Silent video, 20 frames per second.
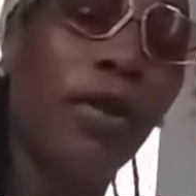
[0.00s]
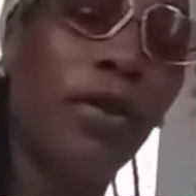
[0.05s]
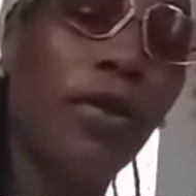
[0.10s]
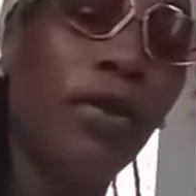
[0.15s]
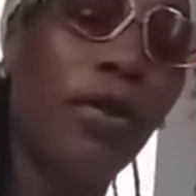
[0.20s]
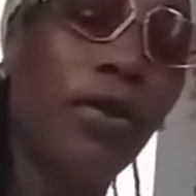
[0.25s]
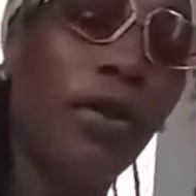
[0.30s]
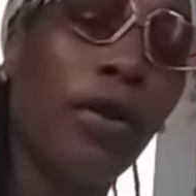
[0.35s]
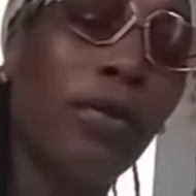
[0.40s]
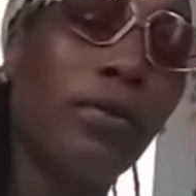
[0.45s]

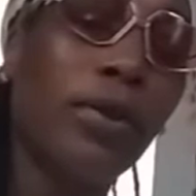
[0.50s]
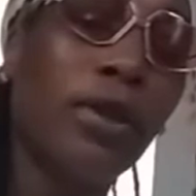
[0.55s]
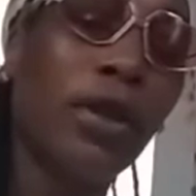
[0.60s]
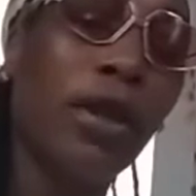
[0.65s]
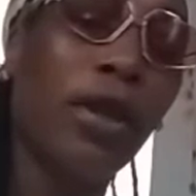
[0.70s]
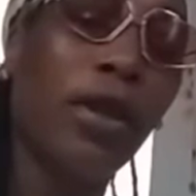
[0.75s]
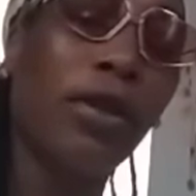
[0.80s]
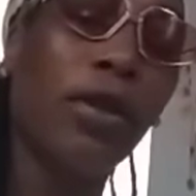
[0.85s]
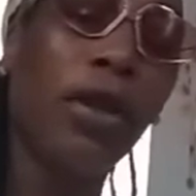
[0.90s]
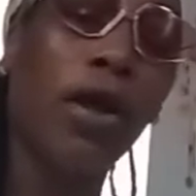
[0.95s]
you know what I'm
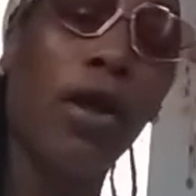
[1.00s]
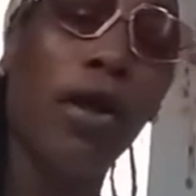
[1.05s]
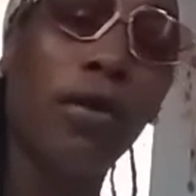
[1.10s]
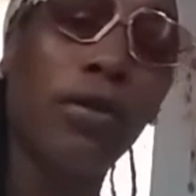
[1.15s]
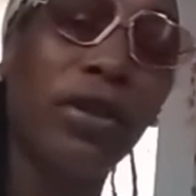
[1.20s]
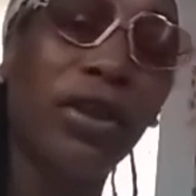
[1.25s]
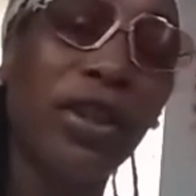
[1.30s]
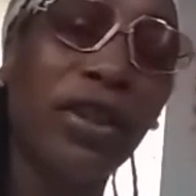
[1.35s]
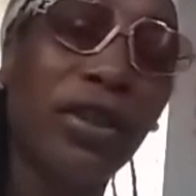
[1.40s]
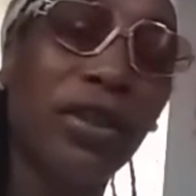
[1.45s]
saying,
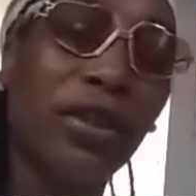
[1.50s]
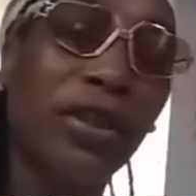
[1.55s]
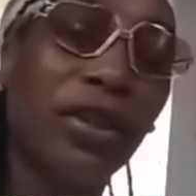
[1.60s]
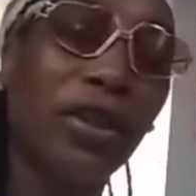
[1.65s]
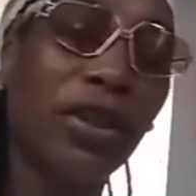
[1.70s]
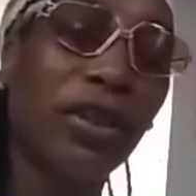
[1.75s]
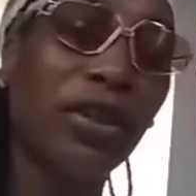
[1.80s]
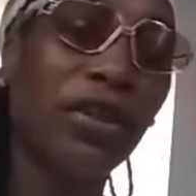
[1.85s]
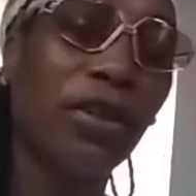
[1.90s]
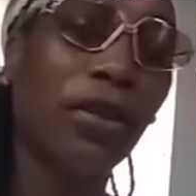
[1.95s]
long
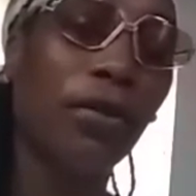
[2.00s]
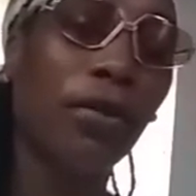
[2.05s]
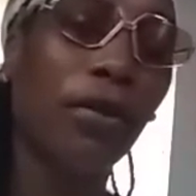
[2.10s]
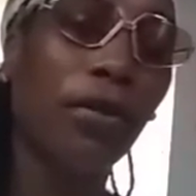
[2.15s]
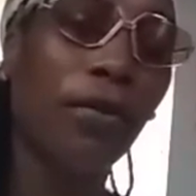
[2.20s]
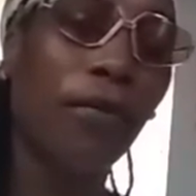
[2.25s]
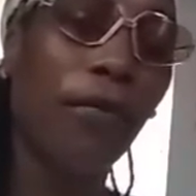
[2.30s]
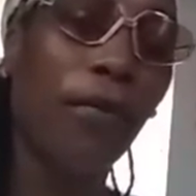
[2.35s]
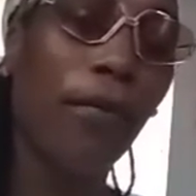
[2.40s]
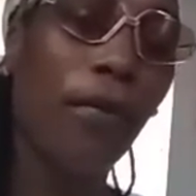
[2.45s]
distances to,
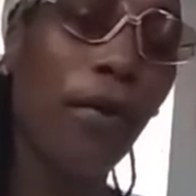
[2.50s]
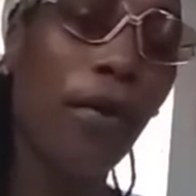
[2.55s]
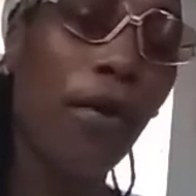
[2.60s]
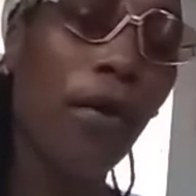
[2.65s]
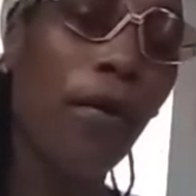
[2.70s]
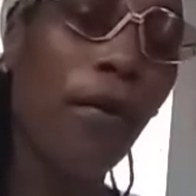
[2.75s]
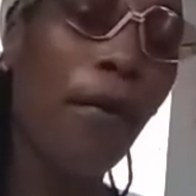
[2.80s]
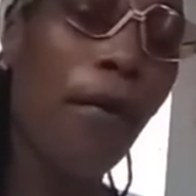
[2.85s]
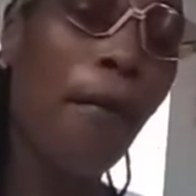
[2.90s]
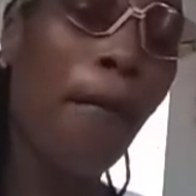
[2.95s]

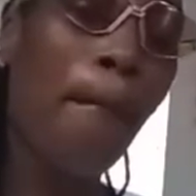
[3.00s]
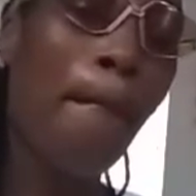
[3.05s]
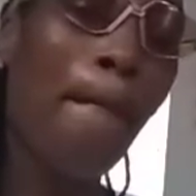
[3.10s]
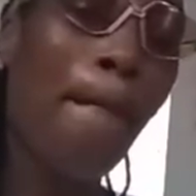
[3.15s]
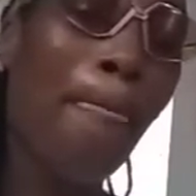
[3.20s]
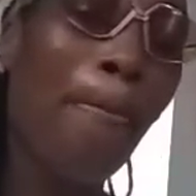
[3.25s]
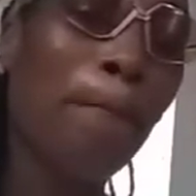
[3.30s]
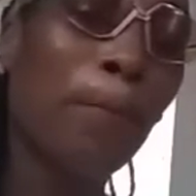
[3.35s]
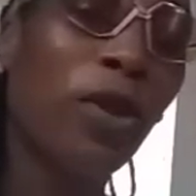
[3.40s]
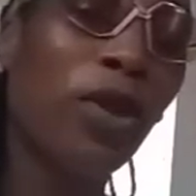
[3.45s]

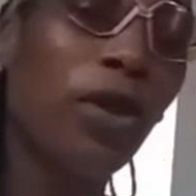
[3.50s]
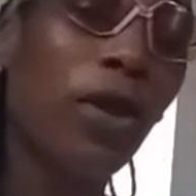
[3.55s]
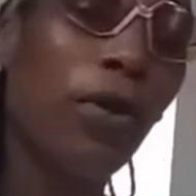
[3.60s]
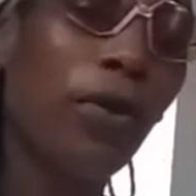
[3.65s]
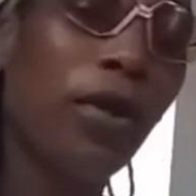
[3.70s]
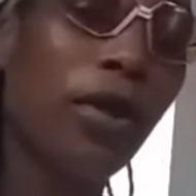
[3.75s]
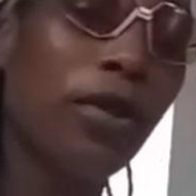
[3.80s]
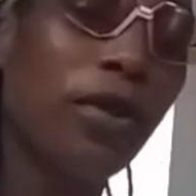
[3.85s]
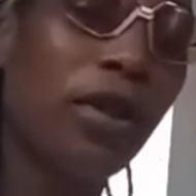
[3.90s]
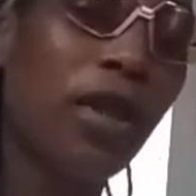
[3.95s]
you know,
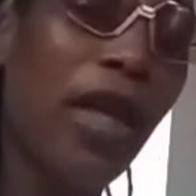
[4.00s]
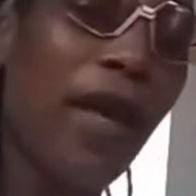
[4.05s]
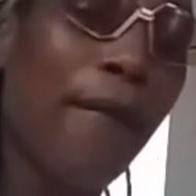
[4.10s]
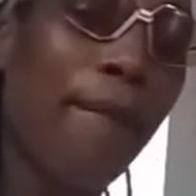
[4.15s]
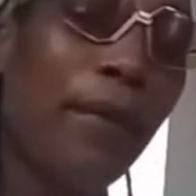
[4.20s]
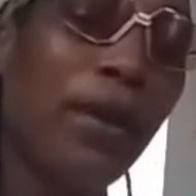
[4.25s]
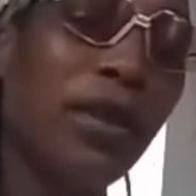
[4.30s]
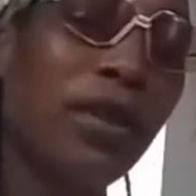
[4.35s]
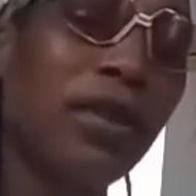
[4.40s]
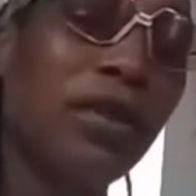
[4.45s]

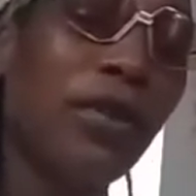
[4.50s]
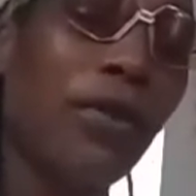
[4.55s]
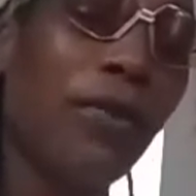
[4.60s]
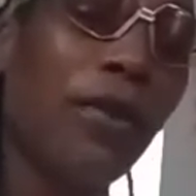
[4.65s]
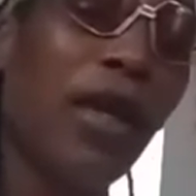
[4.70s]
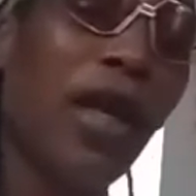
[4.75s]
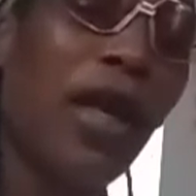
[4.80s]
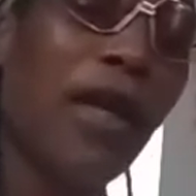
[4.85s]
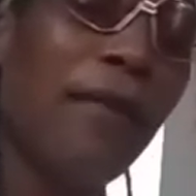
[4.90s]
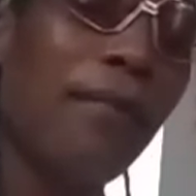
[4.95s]
connect, but it's
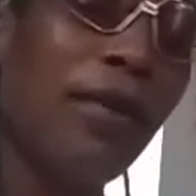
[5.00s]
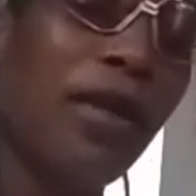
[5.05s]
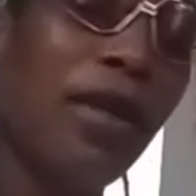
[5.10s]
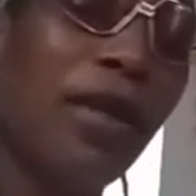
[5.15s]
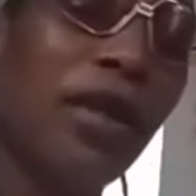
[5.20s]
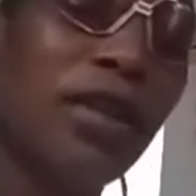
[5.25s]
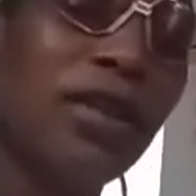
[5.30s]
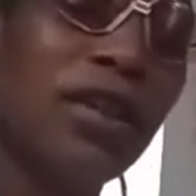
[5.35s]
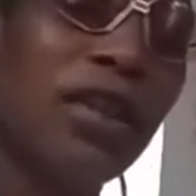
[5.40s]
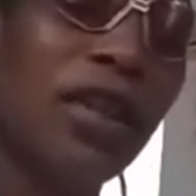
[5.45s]
okay
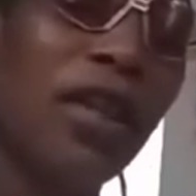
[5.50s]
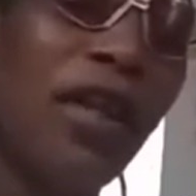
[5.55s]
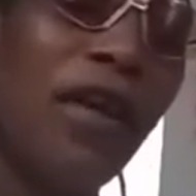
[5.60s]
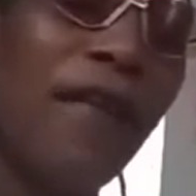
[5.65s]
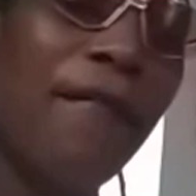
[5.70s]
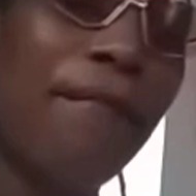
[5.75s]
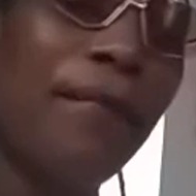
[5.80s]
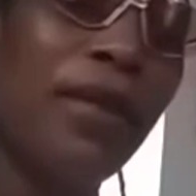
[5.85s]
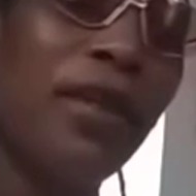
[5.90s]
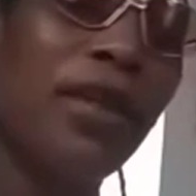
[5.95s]
because
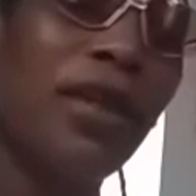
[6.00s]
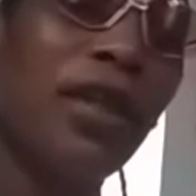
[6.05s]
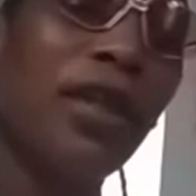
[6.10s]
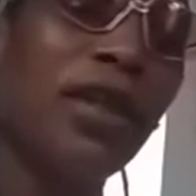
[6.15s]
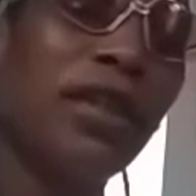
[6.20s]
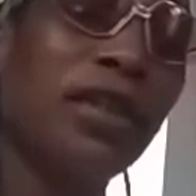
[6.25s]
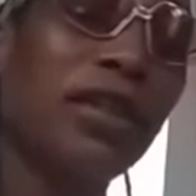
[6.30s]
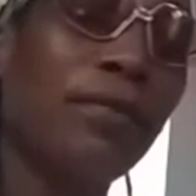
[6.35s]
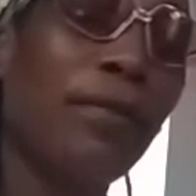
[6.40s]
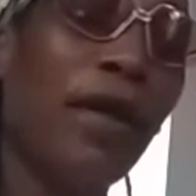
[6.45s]
love
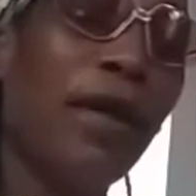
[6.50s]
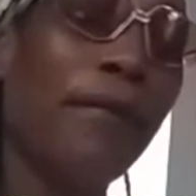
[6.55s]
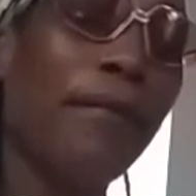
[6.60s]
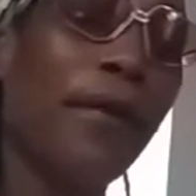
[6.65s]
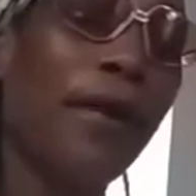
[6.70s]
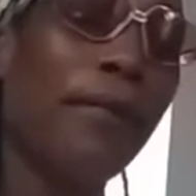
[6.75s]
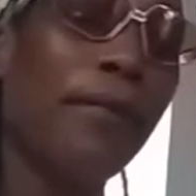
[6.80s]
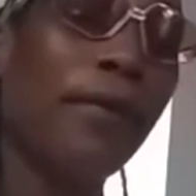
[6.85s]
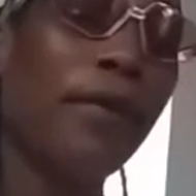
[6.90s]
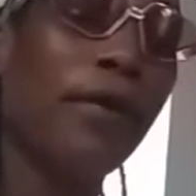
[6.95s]
begins, my
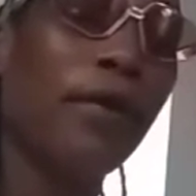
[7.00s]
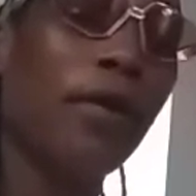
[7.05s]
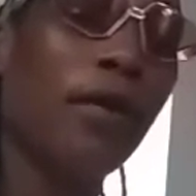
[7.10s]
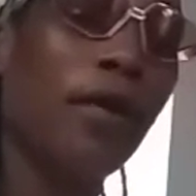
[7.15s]
baby.